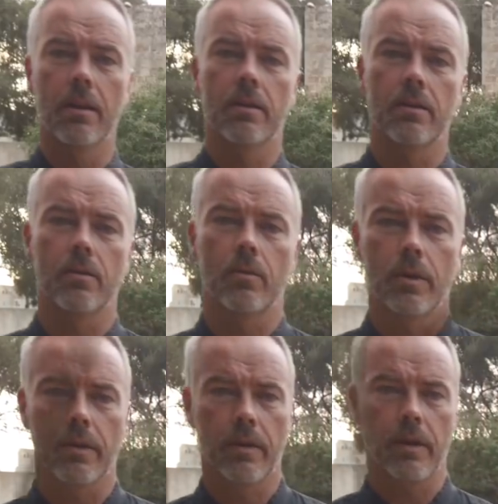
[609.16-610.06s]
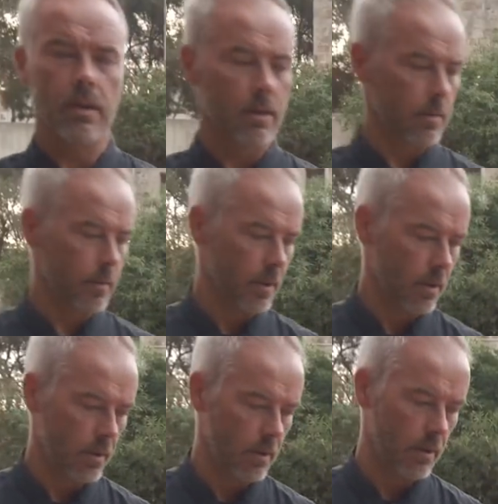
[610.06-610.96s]
So one thing,
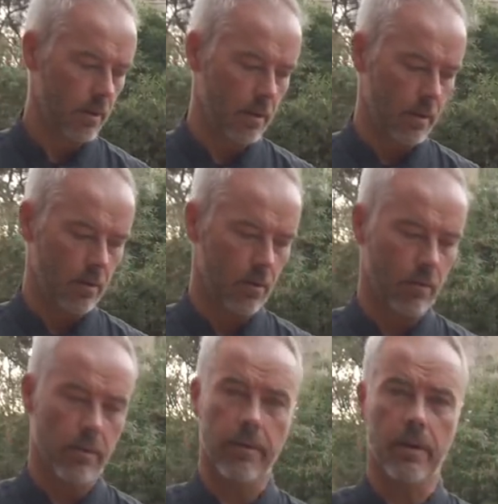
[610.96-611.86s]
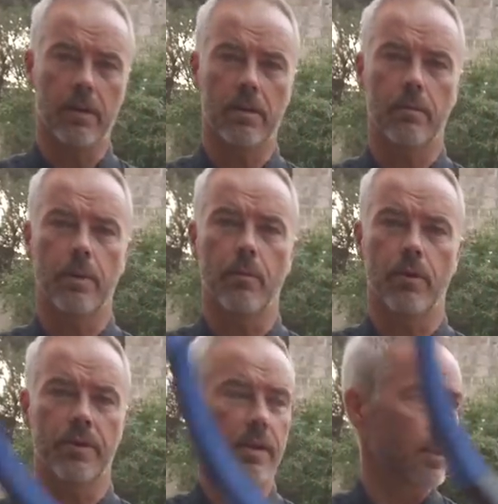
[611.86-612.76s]
Espen, the arrow quiver needs to be more
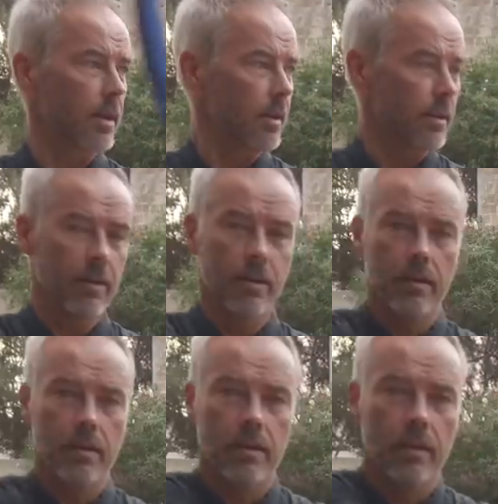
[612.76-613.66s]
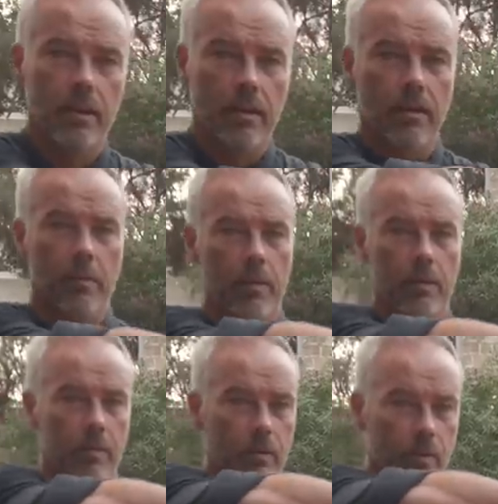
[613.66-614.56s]
silent.
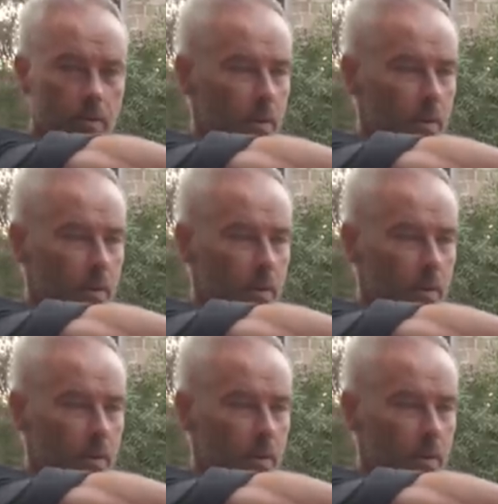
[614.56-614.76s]
for the